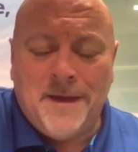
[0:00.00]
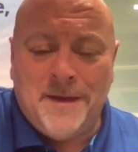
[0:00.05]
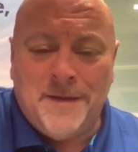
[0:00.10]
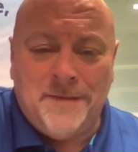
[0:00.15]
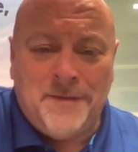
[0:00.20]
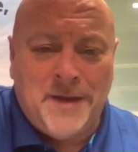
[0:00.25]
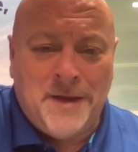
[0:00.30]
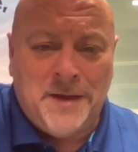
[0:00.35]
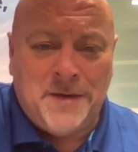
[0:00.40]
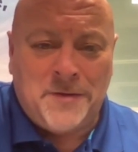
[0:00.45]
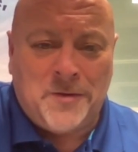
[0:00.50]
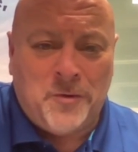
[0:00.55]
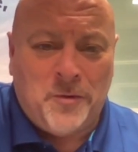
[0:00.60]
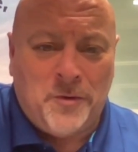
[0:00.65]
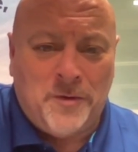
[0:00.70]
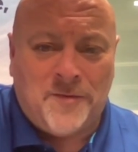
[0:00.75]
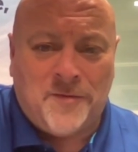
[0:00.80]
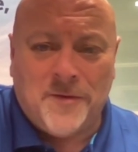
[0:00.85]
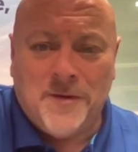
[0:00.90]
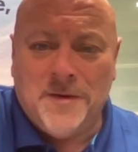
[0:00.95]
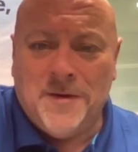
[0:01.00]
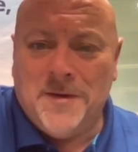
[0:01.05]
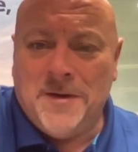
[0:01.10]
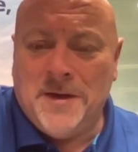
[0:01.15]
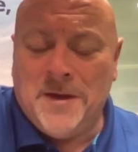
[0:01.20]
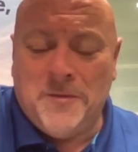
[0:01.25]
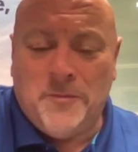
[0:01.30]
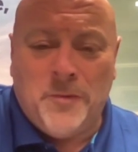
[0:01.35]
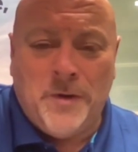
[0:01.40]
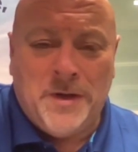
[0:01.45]
And then, of course,
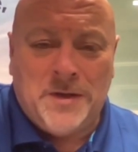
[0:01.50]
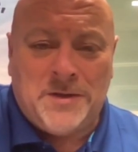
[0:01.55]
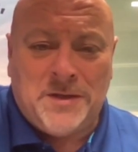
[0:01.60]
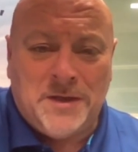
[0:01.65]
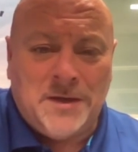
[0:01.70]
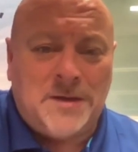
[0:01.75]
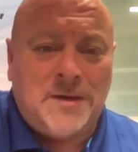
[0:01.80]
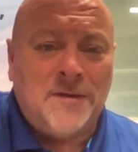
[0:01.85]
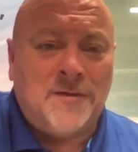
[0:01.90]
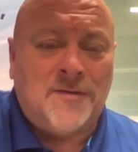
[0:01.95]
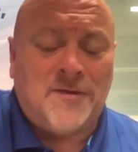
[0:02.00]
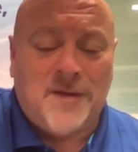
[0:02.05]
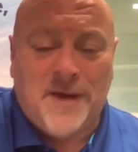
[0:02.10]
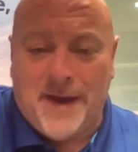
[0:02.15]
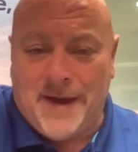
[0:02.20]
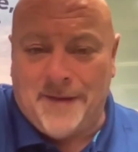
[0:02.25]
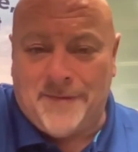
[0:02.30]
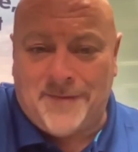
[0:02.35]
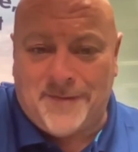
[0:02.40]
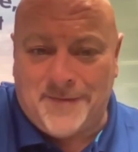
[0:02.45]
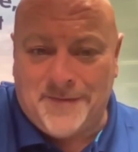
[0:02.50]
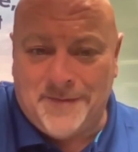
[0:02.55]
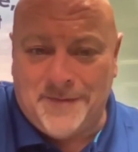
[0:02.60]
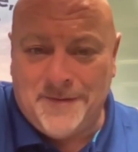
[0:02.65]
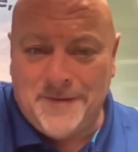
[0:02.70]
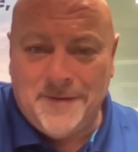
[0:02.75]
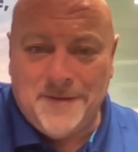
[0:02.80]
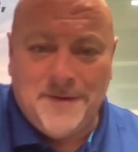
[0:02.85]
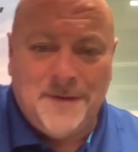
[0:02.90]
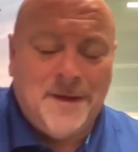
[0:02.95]
it went to cassettes.
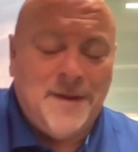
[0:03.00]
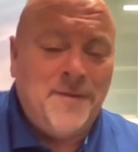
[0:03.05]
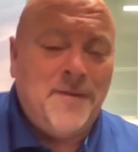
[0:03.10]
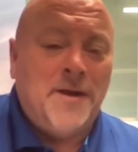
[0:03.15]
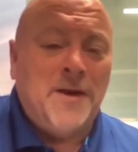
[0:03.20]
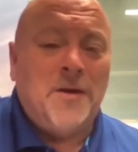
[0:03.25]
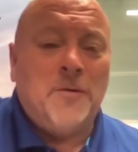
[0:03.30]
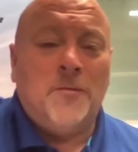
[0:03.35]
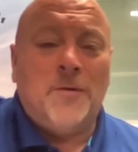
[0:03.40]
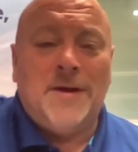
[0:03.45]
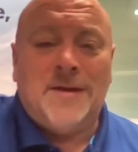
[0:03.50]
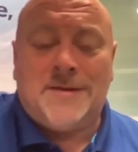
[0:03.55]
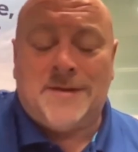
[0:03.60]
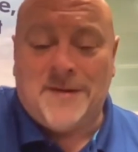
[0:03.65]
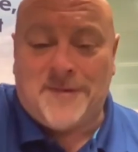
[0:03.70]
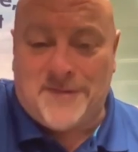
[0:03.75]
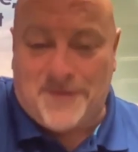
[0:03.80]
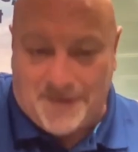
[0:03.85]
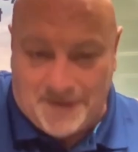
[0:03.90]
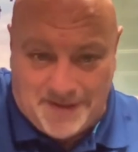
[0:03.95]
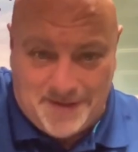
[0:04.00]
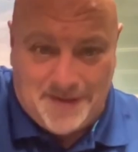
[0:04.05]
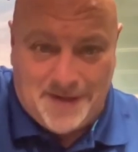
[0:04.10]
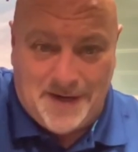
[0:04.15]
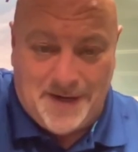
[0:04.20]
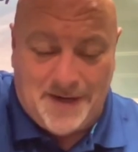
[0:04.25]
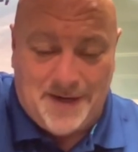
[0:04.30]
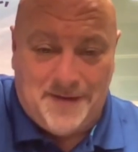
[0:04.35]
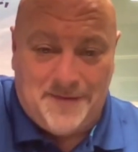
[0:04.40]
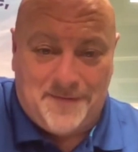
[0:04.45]
And then it went to
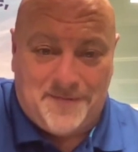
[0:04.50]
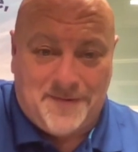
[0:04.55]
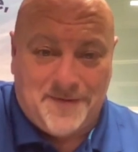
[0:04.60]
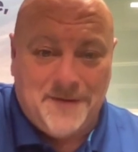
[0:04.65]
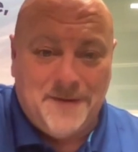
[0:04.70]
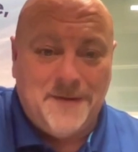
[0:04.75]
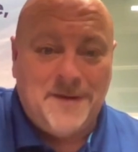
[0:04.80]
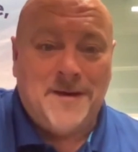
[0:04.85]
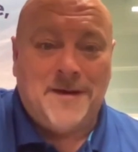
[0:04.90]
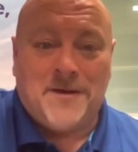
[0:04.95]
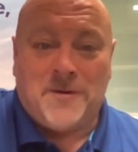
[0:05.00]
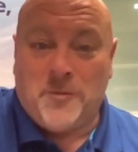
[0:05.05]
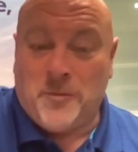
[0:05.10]
CDs. And